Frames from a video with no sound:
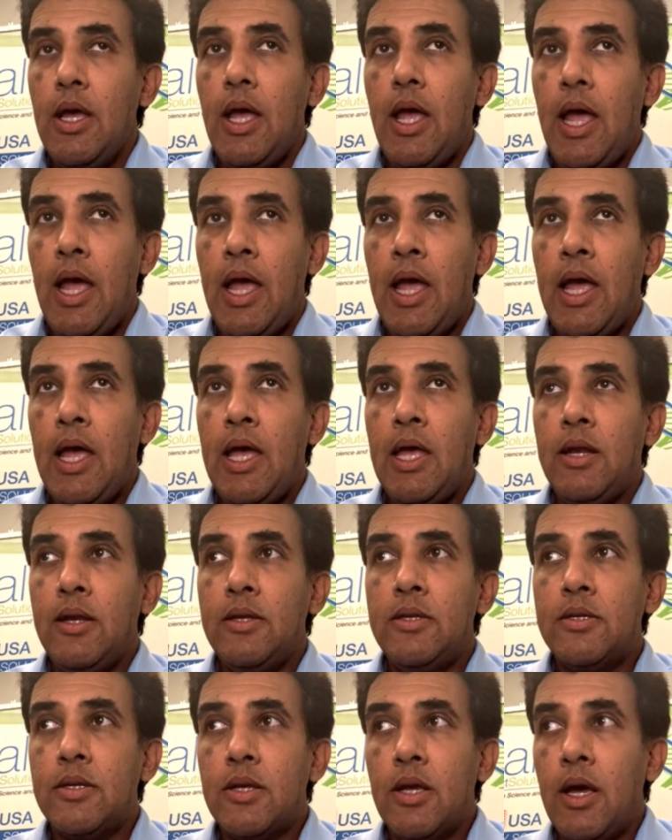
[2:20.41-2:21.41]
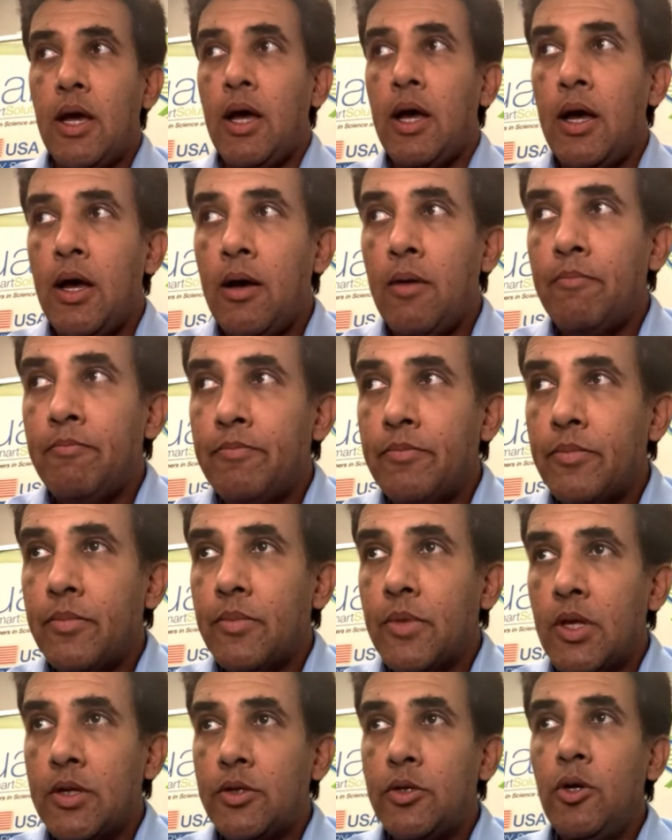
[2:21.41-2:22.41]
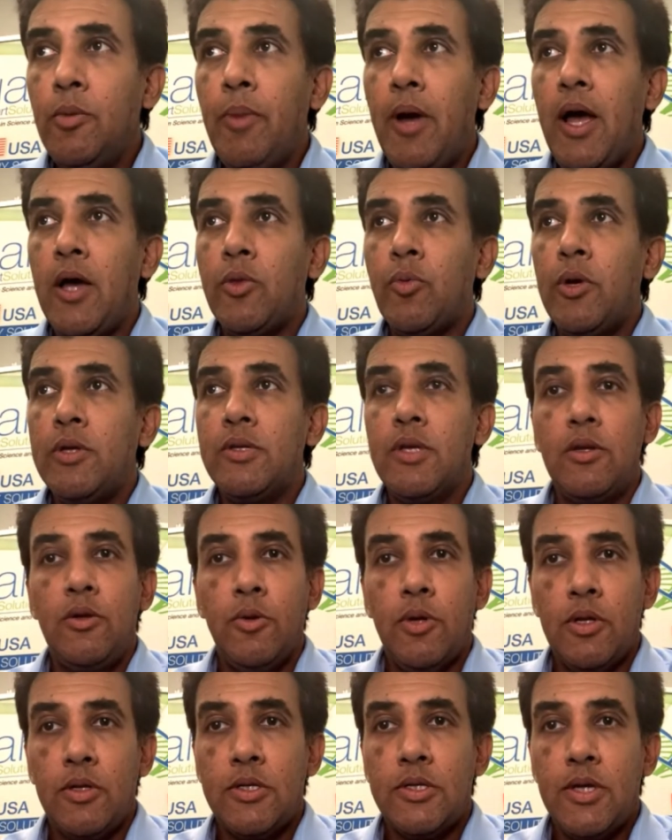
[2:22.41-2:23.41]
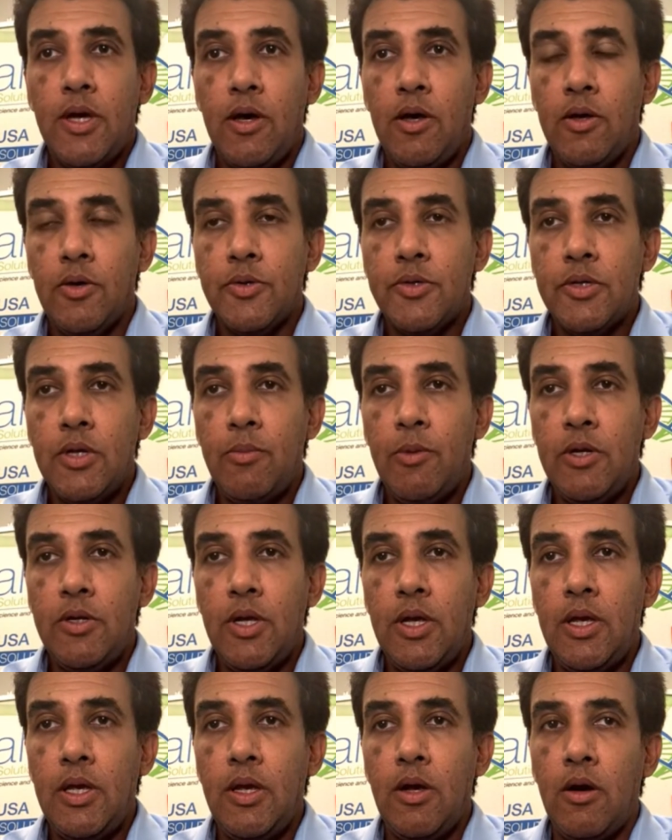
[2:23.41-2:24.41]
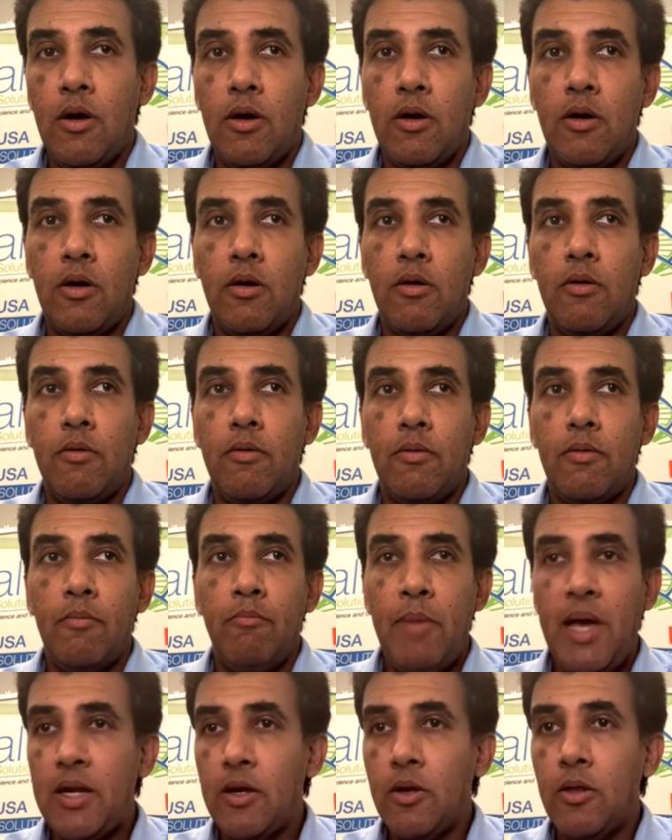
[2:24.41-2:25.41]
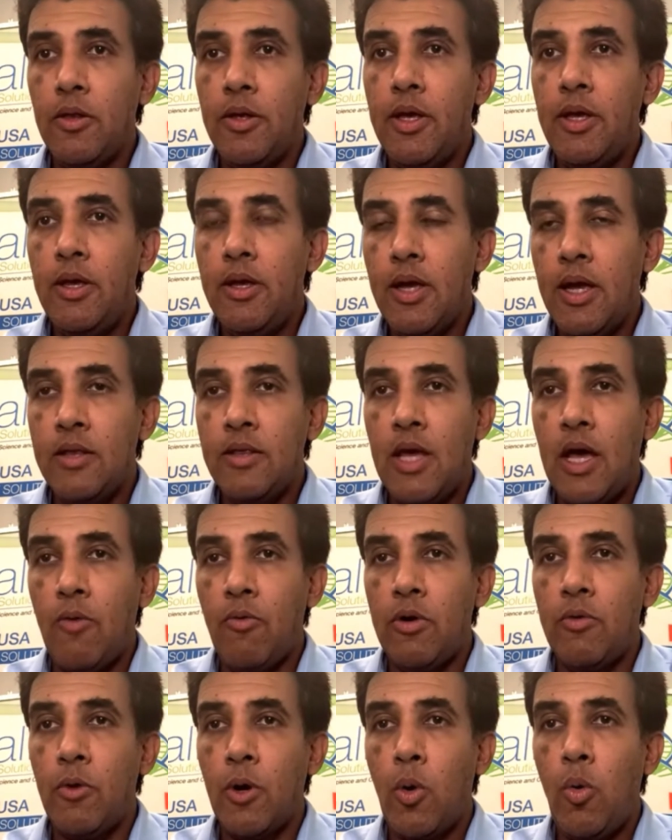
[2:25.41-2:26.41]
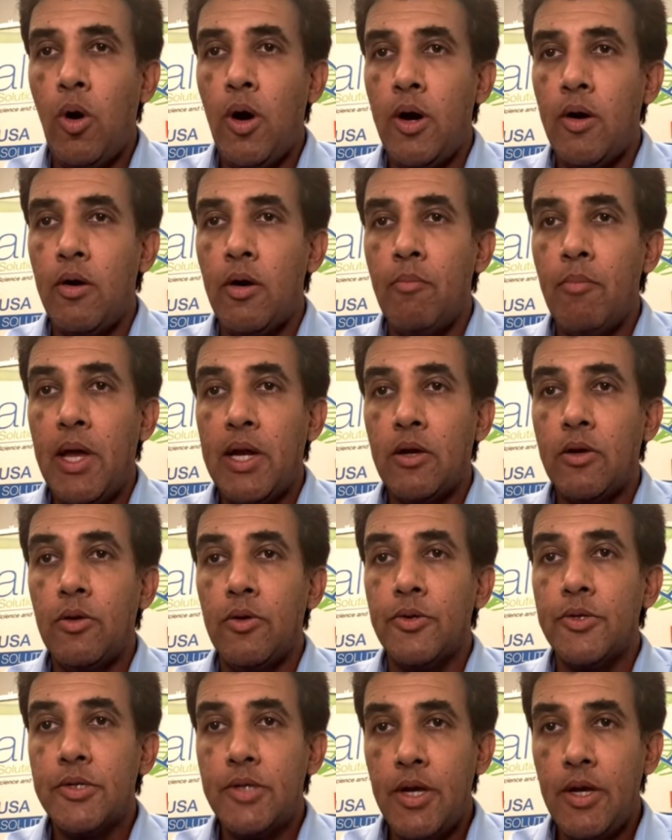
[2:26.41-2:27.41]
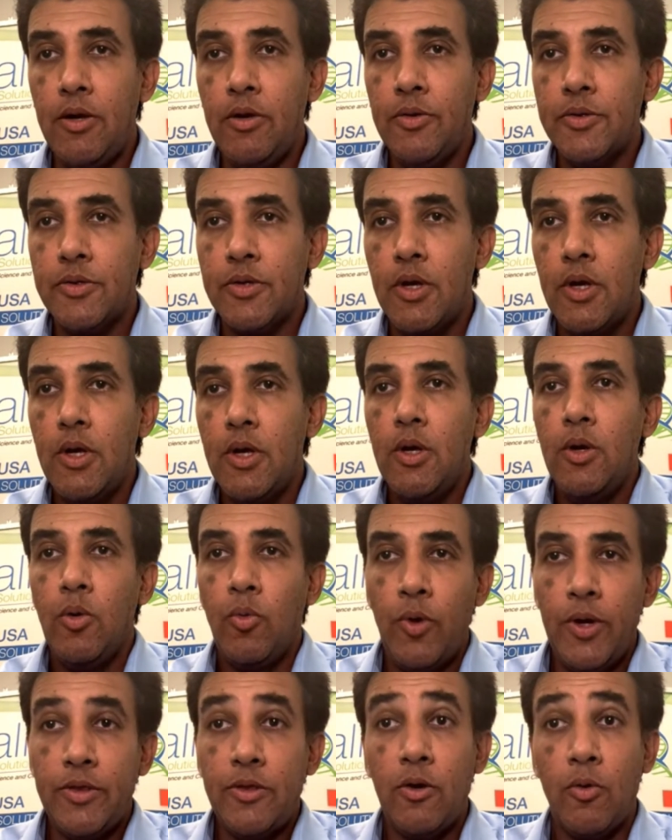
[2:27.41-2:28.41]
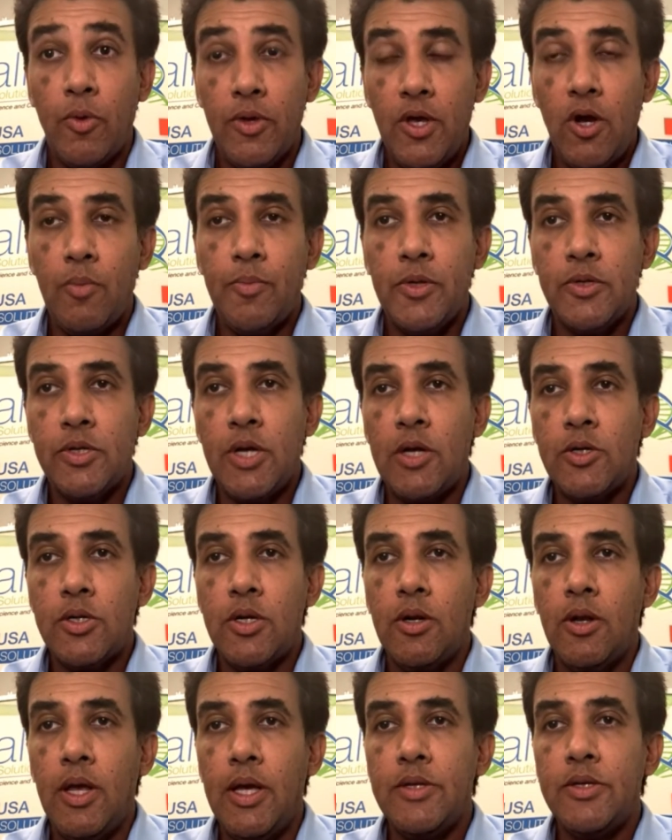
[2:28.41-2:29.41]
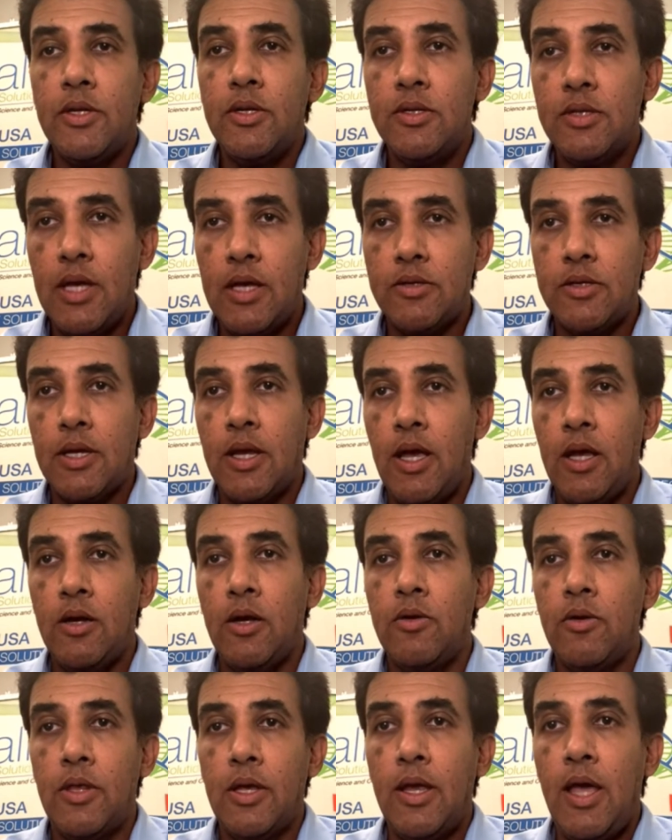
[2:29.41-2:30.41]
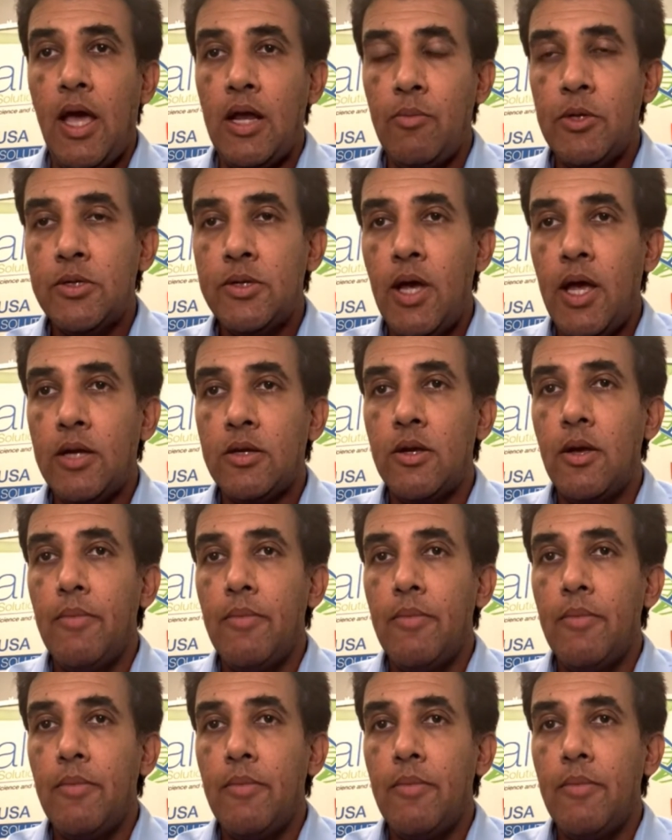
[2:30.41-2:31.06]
And the 2 pathways that you can sell CBD are medically, and that would require a medical sales with or without possession license. That's again under the Cannabis Act.